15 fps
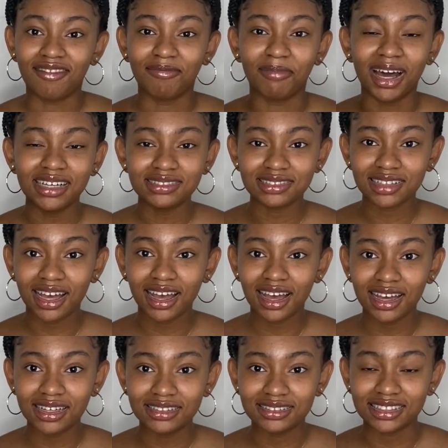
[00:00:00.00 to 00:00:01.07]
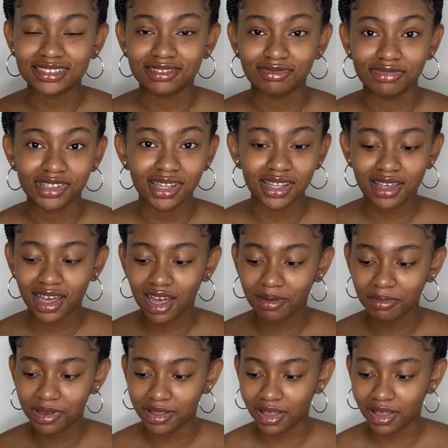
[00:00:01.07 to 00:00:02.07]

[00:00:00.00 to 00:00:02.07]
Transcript: my size is really common.